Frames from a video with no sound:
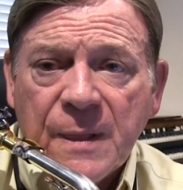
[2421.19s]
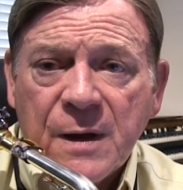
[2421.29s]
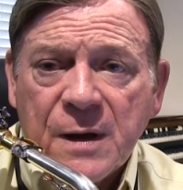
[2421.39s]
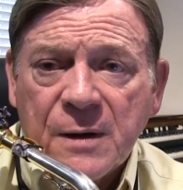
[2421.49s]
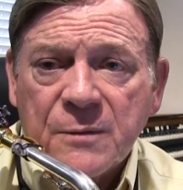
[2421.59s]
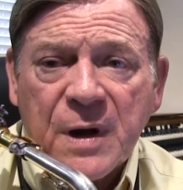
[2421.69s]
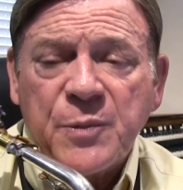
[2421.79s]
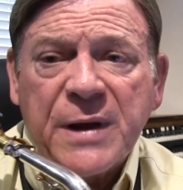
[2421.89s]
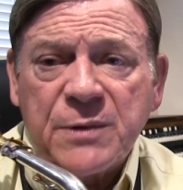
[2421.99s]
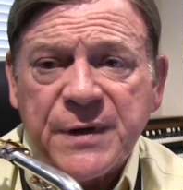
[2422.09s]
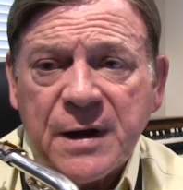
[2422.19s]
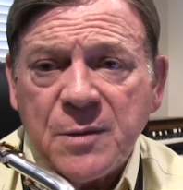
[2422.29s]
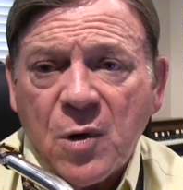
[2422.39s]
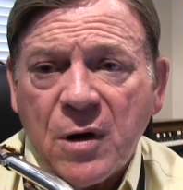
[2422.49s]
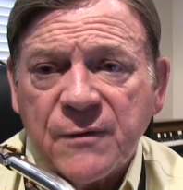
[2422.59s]
When I played with Andy
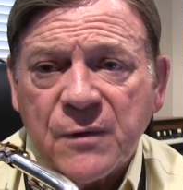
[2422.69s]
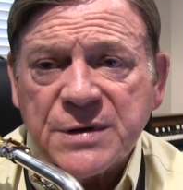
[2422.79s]
Martin, for